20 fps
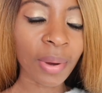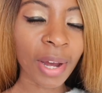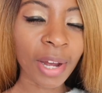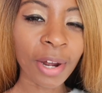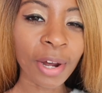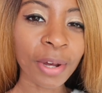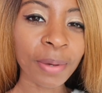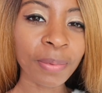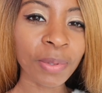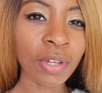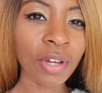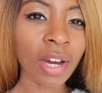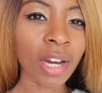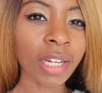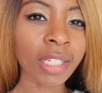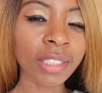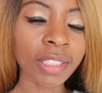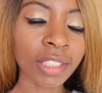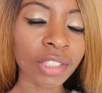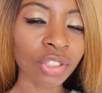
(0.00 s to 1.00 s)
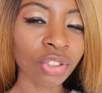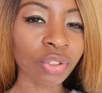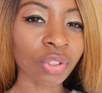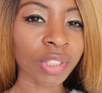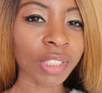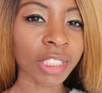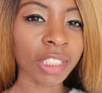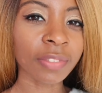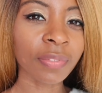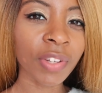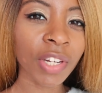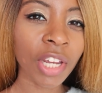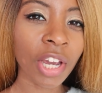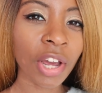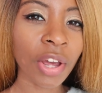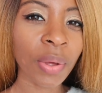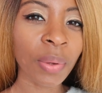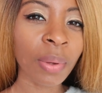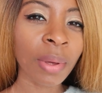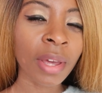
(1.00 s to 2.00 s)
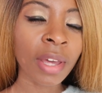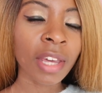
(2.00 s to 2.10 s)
I hope you guys enjoyed this video.